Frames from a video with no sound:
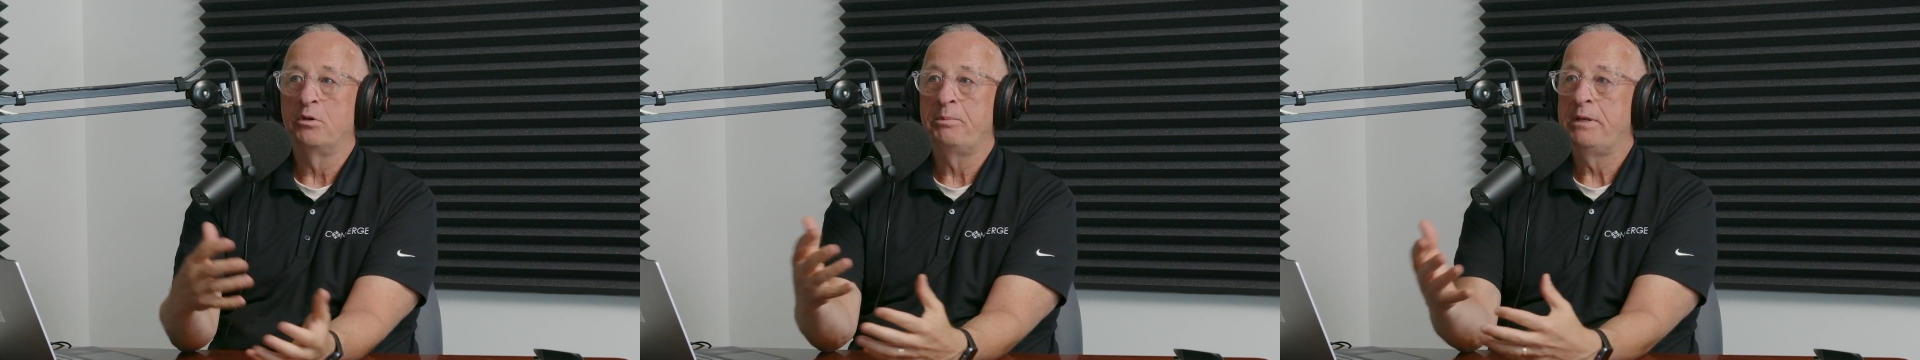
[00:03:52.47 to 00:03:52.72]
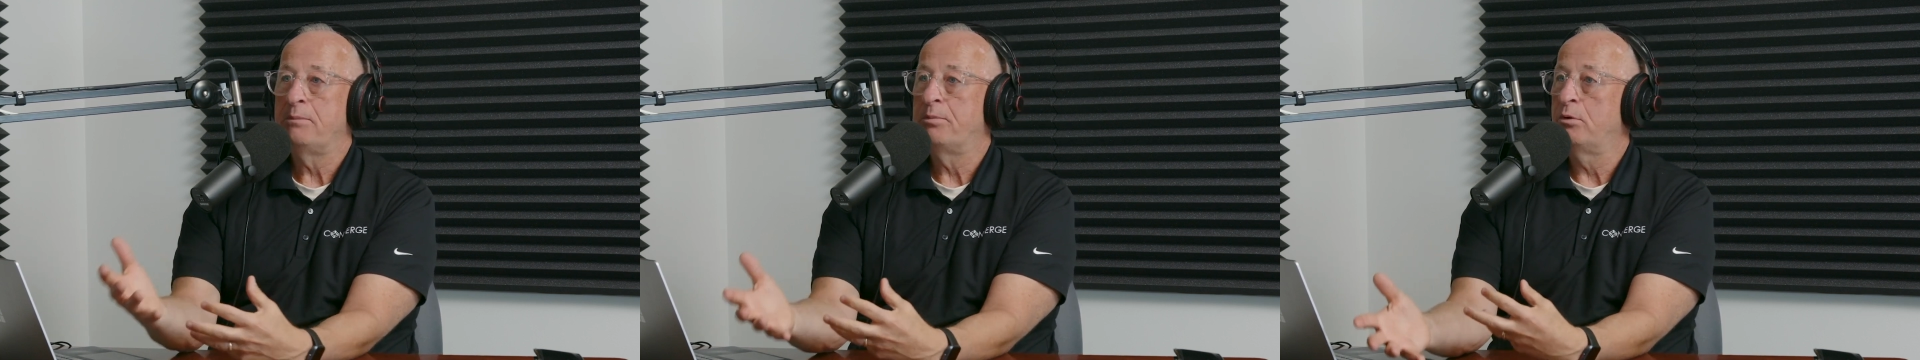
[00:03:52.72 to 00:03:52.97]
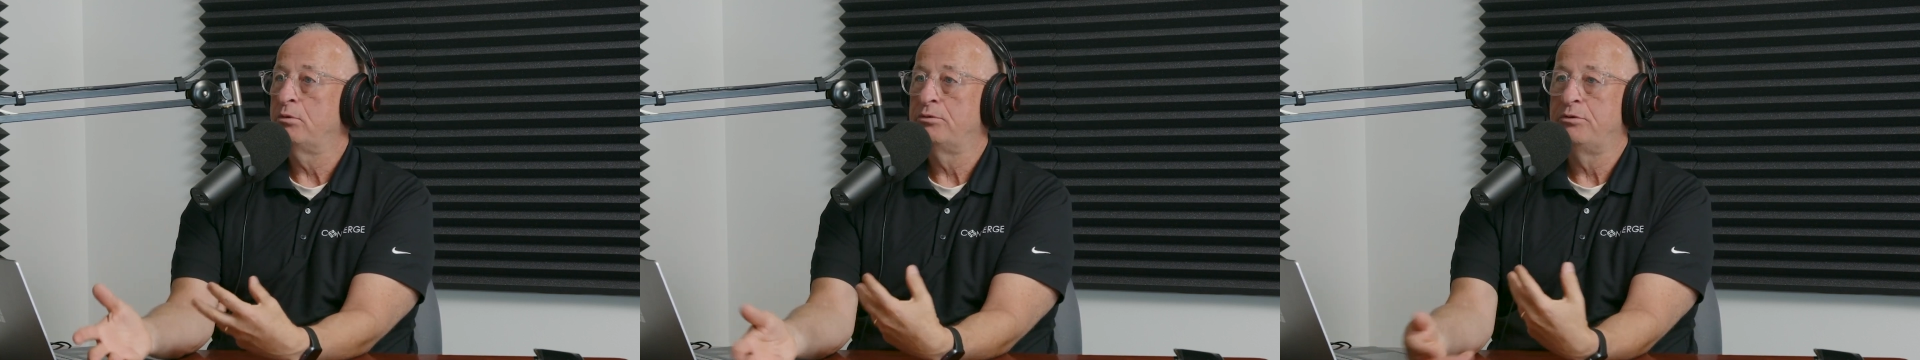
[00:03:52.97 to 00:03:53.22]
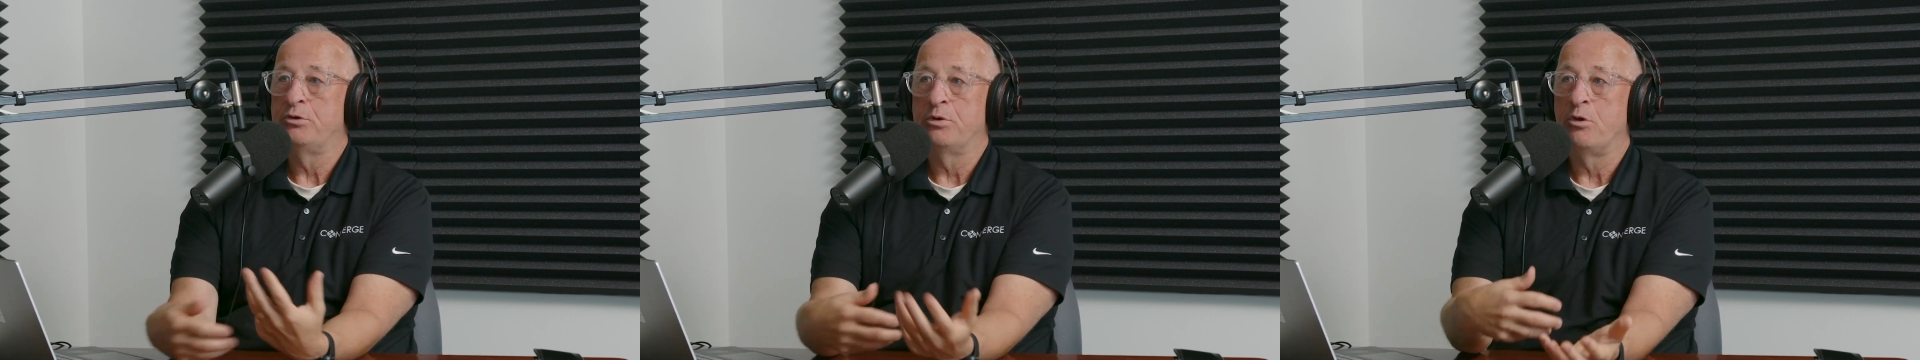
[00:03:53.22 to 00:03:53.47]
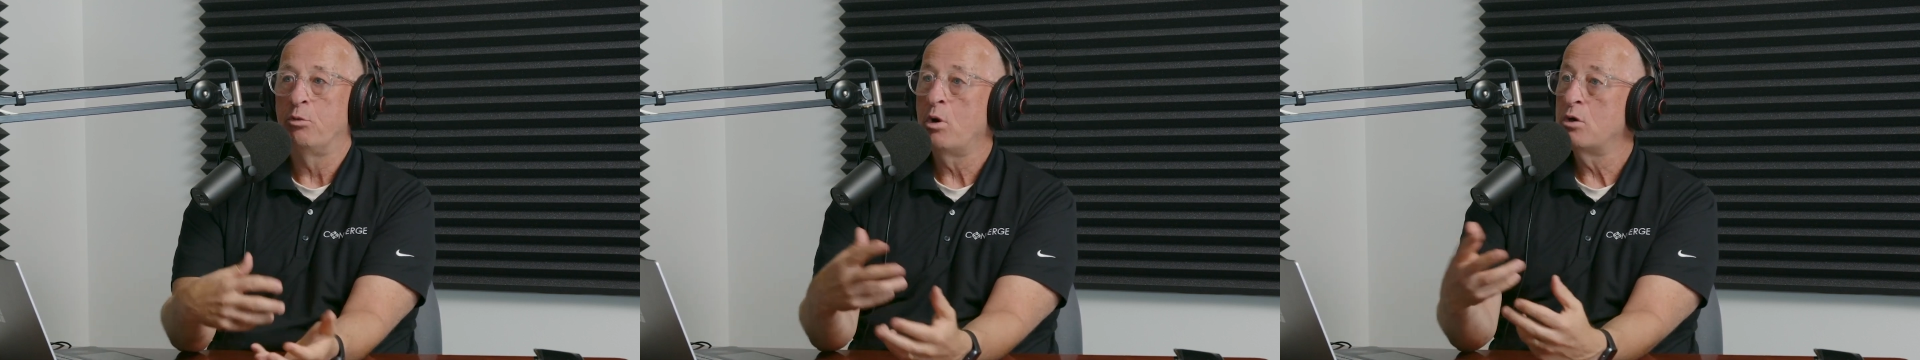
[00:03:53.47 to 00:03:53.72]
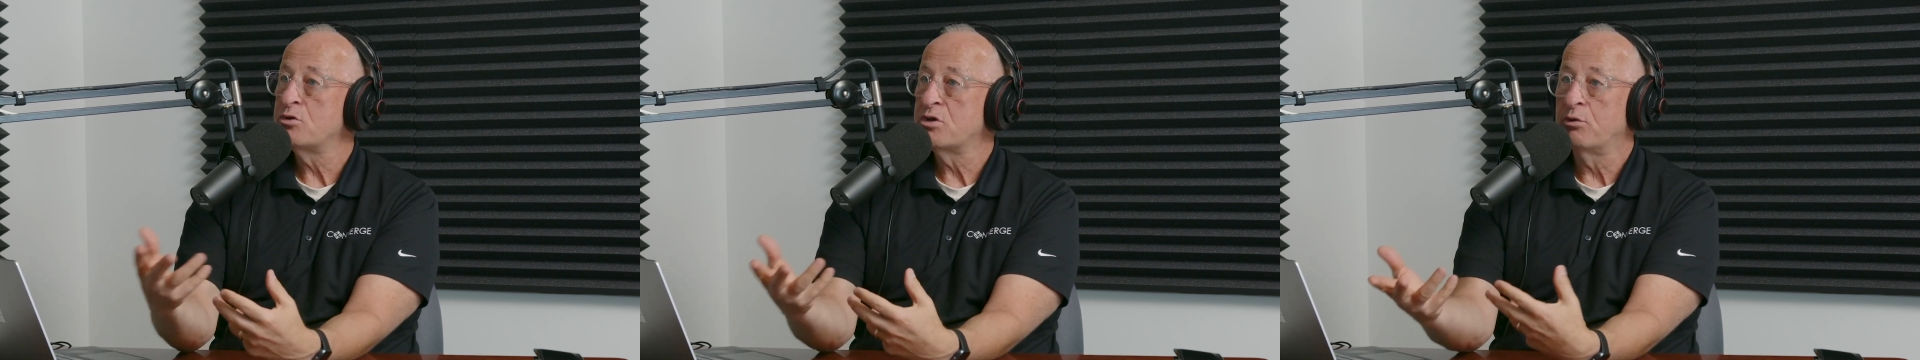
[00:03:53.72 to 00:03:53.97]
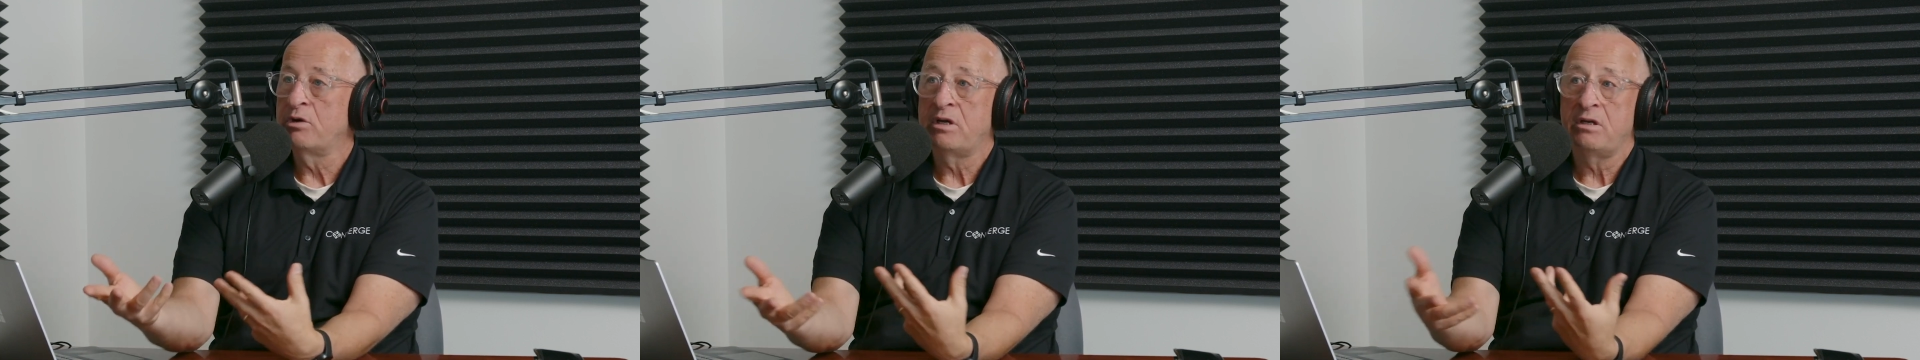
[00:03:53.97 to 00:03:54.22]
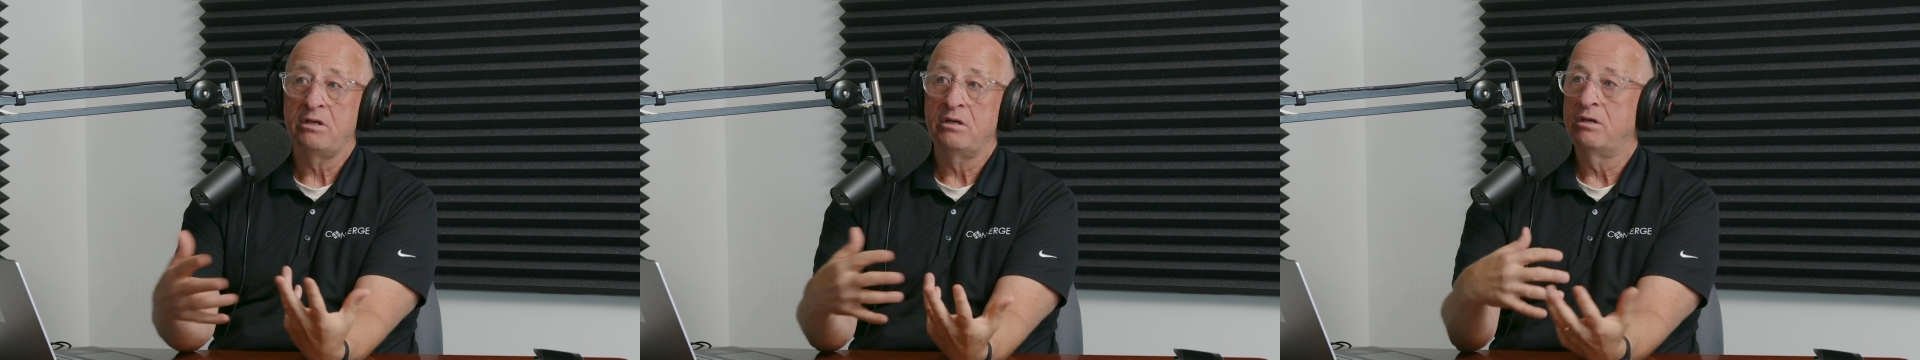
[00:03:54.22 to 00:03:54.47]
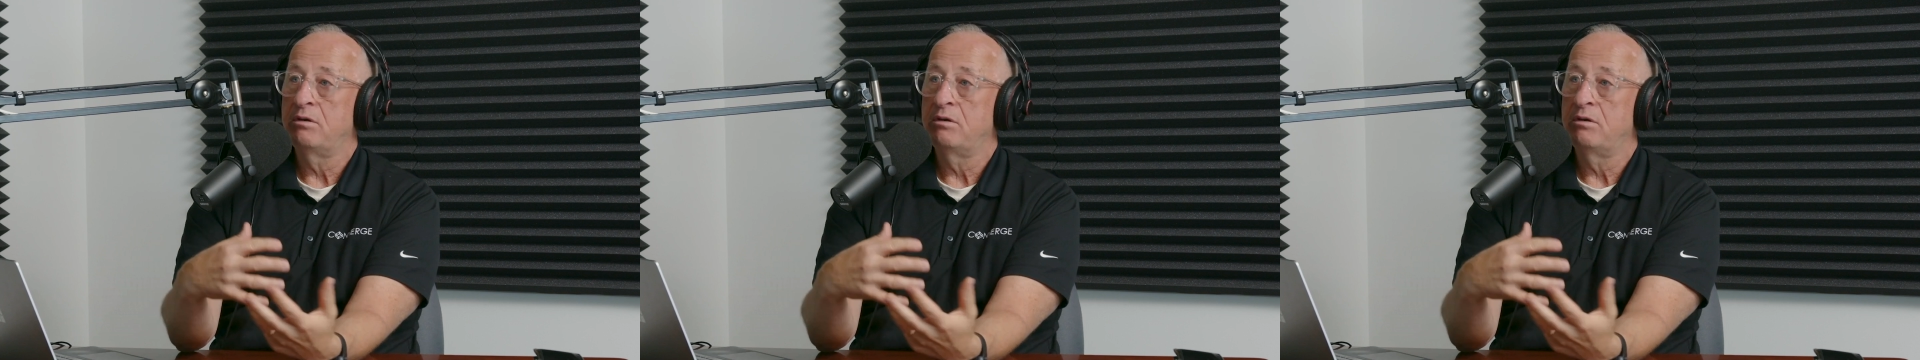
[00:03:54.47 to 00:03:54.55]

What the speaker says: of people doing the roastery